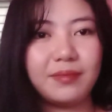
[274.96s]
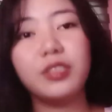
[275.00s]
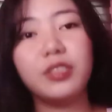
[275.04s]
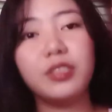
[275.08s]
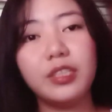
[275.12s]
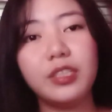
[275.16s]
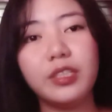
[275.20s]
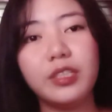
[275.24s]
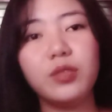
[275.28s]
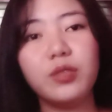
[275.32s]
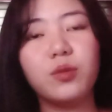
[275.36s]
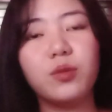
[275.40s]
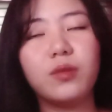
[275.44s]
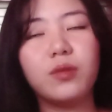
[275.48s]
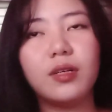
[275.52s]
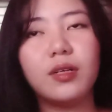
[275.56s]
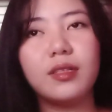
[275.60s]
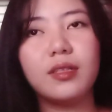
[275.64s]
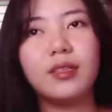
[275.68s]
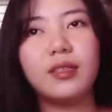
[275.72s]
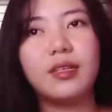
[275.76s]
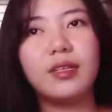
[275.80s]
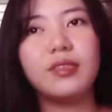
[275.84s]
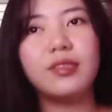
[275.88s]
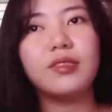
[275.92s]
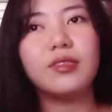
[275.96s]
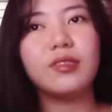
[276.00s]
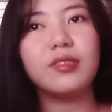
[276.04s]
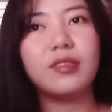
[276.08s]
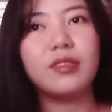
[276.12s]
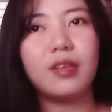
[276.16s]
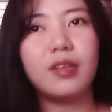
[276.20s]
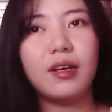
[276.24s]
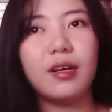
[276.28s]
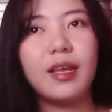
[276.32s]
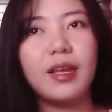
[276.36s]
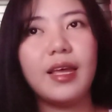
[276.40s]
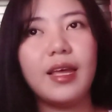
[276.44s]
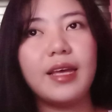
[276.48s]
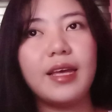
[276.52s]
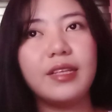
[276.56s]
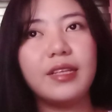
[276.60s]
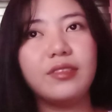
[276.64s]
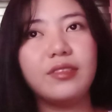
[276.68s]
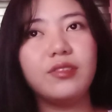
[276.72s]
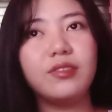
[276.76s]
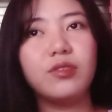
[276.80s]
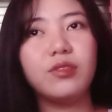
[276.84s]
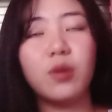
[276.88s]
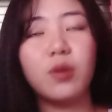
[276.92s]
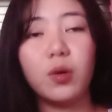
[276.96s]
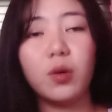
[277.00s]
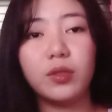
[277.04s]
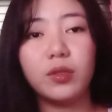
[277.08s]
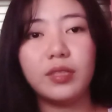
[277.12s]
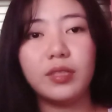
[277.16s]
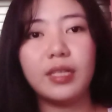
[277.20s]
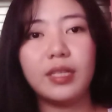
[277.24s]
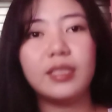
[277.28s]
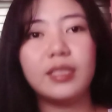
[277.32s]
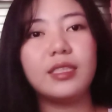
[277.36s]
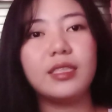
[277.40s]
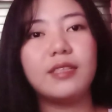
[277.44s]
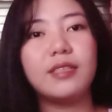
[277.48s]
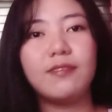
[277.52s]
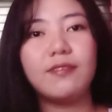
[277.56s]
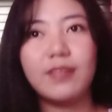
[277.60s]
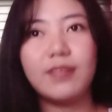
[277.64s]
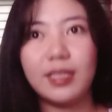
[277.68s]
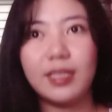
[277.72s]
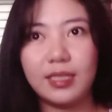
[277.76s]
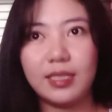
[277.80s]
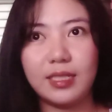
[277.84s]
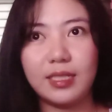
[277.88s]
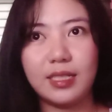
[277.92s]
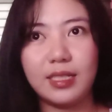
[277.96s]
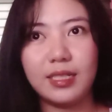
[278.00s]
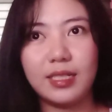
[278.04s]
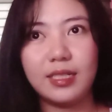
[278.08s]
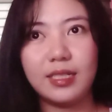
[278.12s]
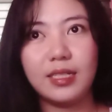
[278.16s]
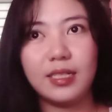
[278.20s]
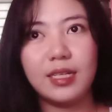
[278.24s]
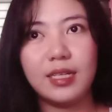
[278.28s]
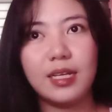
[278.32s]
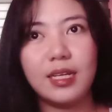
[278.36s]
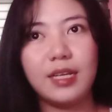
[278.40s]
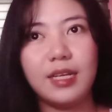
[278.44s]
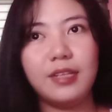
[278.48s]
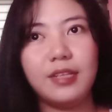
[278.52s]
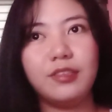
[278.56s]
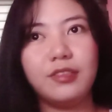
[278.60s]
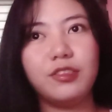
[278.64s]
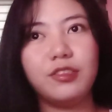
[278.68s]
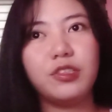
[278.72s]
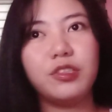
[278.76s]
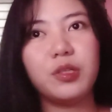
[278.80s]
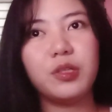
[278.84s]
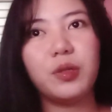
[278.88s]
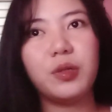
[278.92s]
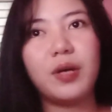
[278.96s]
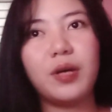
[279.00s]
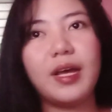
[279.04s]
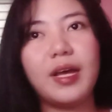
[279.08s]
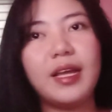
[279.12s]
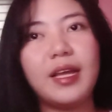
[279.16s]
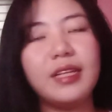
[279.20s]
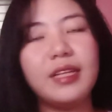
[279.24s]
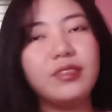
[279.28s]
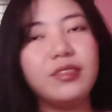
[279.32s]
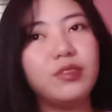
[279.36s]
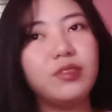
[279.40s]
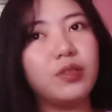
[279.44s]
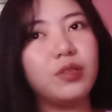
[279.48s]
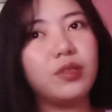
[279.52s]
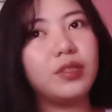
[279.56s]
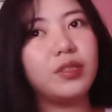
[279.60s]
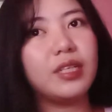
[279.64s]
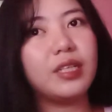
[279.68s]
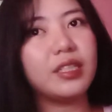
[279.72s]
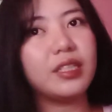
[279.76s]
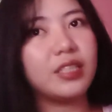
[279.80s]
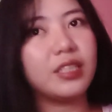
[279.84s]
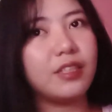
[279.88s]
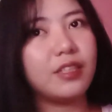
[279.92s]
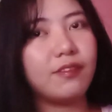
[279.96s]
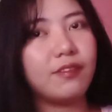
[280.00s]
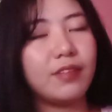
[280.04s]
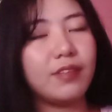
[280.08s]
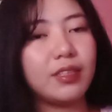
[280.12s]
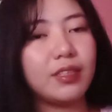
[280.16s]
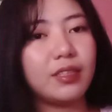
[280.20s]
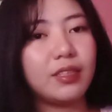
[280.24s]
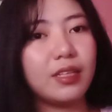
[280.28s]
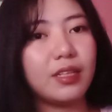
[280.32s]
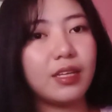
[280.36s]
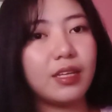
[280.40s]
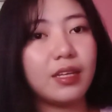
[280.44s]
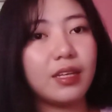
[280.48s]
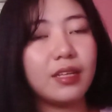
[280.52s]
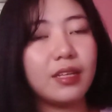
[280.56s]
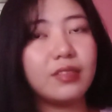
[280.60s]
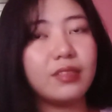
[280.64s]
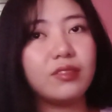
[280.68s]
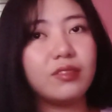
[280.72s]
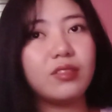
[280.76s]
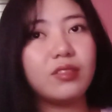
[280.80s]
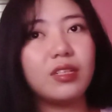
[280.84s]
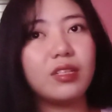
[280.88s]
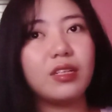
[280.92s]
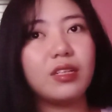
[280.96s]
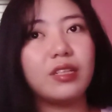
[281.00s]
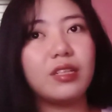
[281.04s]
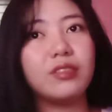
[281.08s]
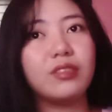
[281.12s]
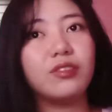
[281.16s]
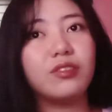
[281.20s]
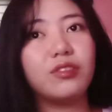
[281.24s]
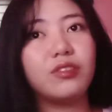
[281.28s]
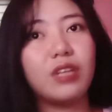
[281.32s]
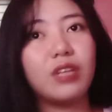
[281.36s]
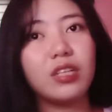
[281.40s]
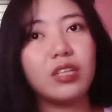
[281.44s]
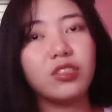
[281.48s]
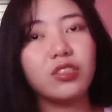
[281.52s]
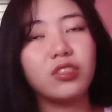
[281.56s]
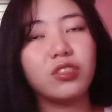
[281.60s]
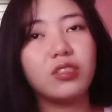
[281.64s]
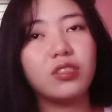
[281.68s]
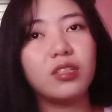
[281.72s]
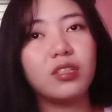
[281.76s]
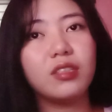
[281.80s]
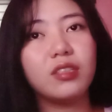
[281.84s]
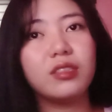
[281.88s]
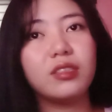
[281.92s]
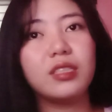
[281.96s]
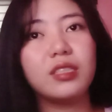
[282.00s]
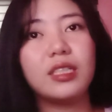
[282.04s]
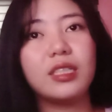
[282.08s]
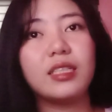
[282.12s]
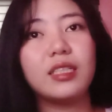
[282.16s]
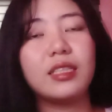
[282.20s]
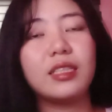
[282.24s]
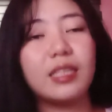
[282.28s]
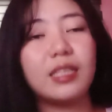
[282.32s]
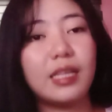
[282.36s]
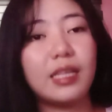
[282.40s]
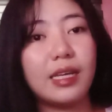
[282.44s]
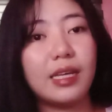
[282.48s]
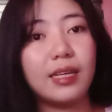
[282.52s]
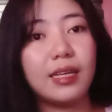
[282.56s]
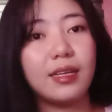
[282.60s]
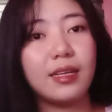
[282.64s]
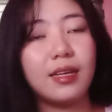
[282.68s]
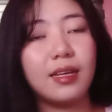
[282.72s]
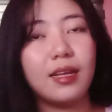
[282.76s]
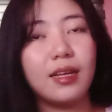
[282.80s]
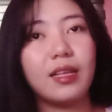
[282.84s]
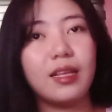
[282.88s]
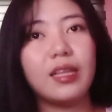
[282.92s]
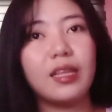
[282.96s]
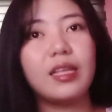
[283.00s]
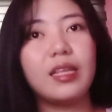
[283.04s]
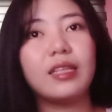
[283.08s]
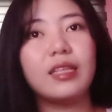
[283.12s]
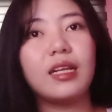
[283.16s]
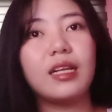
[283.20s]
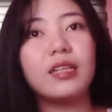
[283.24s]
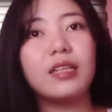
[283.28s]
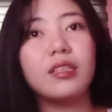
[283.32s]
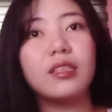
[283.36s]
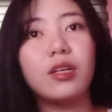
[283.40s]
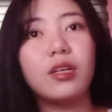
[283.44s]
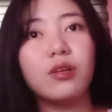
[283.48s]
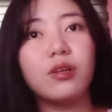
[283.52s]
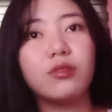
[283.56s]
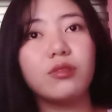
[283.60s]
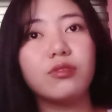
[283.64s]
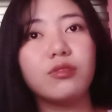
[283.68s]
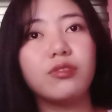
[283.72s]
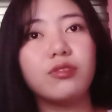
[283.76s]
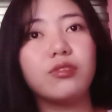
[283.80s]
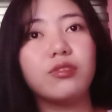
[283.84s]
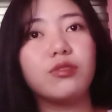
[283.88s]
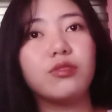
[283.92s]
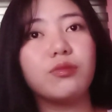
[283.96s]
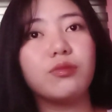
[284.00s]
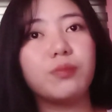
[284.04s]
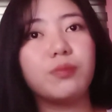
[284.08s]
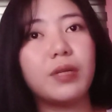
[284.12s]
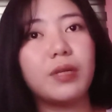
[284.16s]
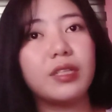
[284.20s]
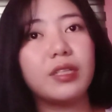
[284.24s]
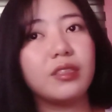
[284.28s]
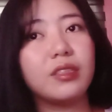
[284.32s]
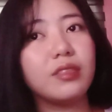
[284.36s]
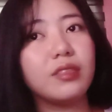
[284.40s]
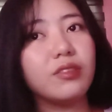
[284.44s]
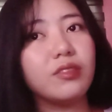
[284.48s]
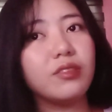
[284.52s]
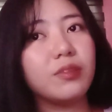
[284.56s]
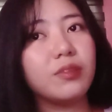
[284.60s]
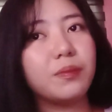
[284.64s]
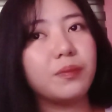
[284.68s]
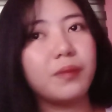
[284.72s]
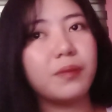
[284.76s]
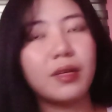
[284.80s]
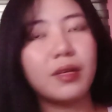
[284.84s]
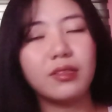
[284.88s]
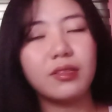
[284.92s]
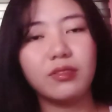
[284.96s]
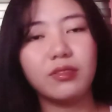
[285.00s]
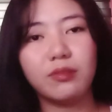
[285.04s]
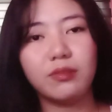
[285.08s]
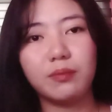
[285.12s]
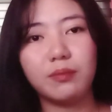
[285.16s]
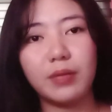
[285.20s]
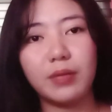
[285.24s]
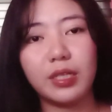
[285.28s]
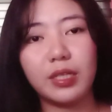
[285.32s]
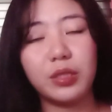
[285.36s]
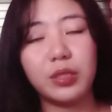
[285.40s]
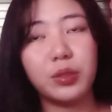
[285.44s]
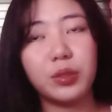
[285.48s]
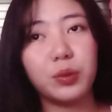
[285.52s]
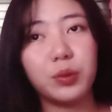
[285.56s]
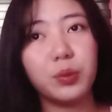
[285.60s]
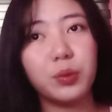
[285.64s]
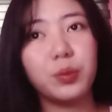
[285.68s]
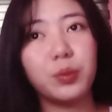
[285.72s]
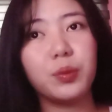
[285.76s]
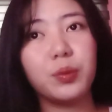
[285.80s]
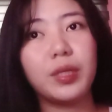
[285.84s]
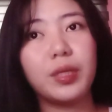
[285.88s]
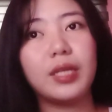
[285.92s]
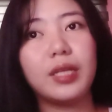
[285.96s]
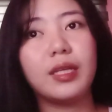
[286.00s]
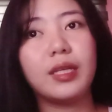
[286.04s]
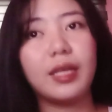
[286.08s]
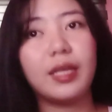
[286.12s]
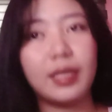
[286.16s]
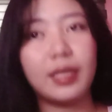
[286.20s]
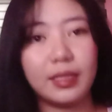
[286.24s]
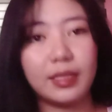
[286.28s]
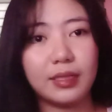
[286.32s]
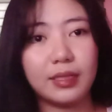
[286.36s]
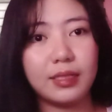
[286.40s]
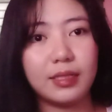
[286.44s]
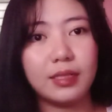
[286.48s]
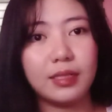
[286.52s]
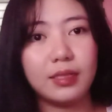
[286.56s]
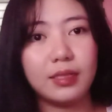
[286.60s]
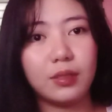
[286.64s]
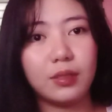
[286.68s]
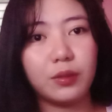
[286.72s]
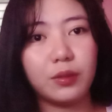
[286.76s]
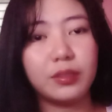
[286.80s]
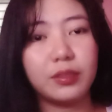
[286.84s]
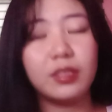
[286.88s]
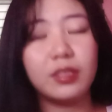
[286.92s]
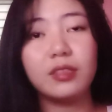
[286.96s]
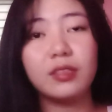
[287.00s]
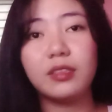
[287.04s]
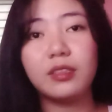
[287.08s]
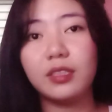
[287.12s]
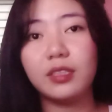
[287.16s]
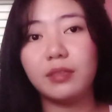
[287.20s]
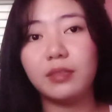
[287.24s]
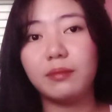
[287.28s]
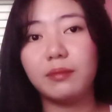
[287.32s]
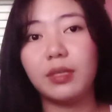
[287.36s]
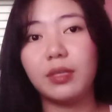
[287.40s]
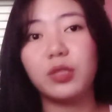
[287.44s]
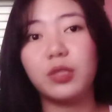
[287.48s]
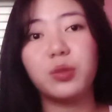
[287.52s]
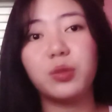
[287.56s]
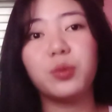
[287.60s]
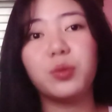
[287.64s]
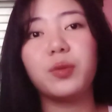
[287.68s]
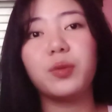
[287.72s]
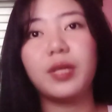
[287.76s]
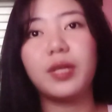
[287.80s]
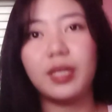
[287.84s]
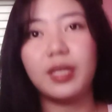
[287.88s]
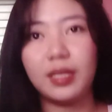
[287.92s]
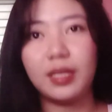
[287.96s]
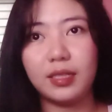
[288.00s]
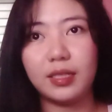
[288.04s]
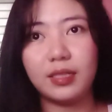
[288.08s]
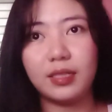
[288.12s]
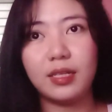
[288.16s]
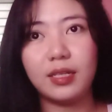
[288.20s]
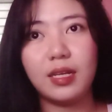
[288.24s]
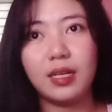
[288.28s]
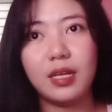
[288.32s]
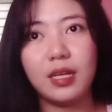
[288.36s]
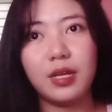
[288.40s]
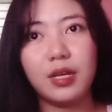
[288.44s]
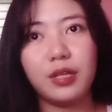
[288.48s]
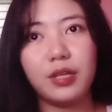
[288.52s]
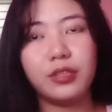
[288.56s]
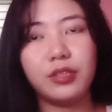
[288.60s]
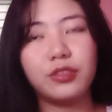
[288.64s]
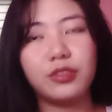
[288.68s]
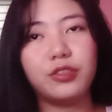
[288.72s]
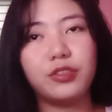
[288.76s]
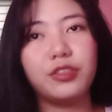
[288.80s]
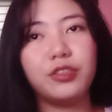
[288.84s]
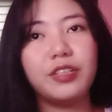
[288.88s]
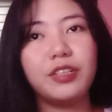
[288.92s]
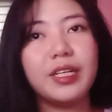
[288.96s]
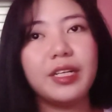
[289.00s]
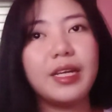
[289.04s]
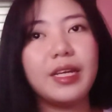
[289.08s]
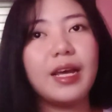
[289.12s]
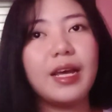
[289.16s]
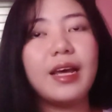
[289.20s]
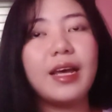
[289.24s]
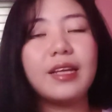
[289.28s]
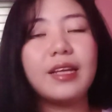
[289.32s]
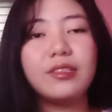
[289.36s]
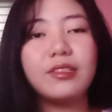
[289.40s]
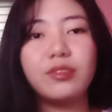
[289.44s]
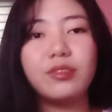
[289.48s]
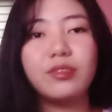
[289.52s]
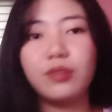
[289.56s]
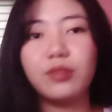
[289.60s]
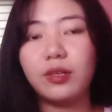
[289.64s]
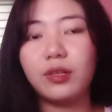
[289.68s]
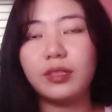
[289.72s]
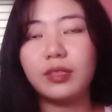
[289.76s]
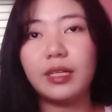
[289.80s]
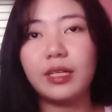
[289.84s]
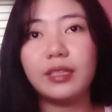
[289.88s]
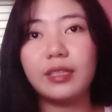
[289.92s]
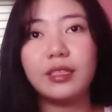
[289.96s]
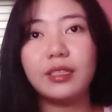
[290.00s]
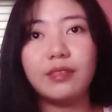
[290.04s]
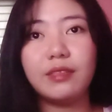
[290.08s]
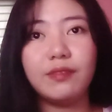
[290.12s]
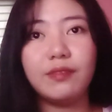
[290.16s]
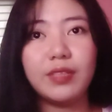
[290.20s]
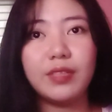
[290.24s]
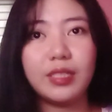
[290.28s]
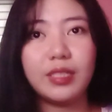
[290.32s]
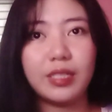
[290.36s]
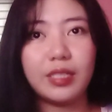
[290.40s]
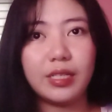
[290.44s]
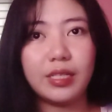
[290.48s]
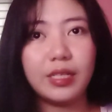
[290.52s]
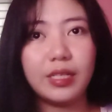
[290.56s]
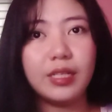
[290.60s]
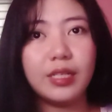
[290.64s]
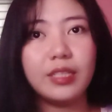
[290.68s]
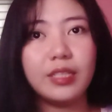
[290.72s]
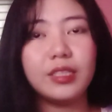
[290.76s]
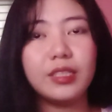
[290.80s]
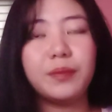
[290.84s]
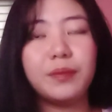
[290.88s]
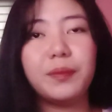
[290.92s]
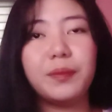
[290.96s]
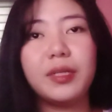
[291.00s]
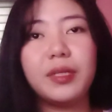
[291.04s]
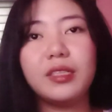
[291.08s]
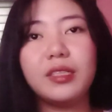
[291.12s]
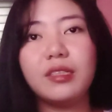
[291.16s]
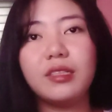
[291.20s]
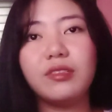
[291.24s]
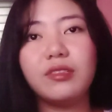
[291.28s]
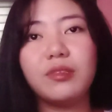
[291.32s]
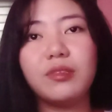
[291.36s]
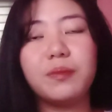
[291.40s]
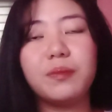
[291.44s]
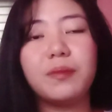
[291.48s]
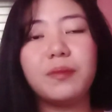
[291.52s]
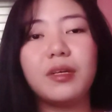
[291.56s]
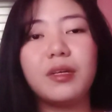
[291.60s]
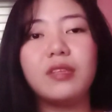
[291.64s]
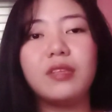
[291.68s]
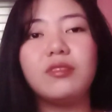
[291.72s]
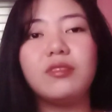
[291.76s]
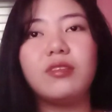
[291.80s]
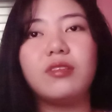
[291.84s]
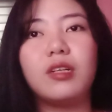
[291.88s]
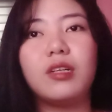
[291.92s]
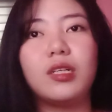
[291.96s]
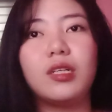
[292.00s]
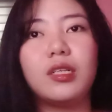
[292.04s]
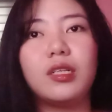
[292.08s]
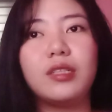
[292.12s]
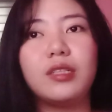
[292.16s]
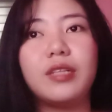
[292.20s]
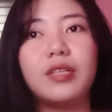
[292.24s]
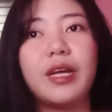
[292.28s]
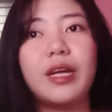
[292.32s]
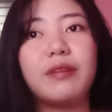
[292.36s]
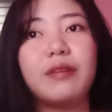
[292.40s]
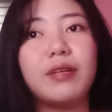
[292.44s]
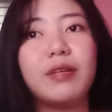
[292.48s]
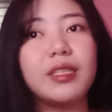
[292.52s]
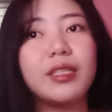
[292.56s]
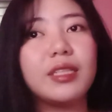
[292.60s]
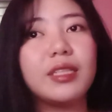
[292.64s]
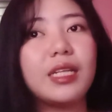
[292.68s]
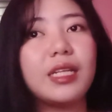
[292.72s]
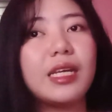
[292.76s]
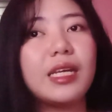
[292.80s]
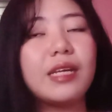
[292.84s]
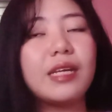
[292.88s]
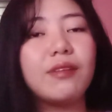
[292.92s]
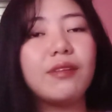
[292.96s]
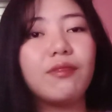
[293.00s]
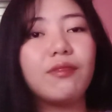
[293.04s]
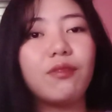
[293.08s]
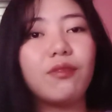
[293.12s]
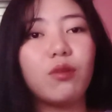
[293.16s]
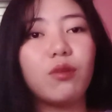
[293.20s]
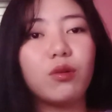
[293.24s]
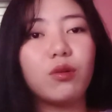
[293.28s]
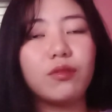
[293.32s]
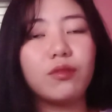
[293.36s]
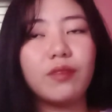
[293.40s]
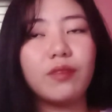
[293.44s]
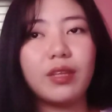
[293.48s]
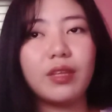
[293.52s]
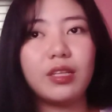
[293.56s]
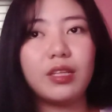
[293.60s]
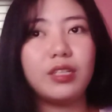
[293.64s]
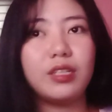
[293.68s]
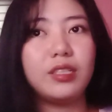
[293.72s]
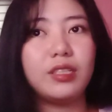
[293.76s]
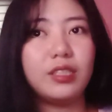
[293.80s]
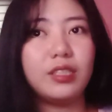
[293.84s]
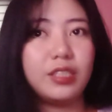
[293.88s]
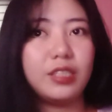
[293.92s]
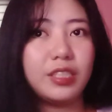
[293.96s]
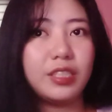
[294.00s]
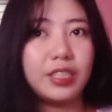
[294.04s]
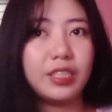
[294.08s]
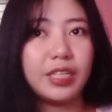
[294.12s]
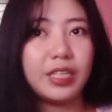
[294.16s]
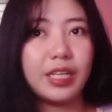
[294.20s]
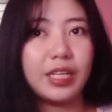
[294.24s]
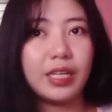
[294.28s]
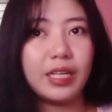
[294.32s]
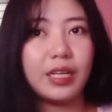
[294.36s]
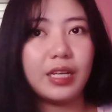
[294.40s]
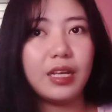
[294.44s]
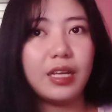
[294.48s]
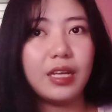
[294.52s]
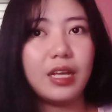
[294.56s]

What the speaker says: Third one is the hands-on activity. So a hands-on activity is an instructional technique that allows participants by doing it or the learn by doing it. During a hands-on activity, the participants are directly involved in their learning.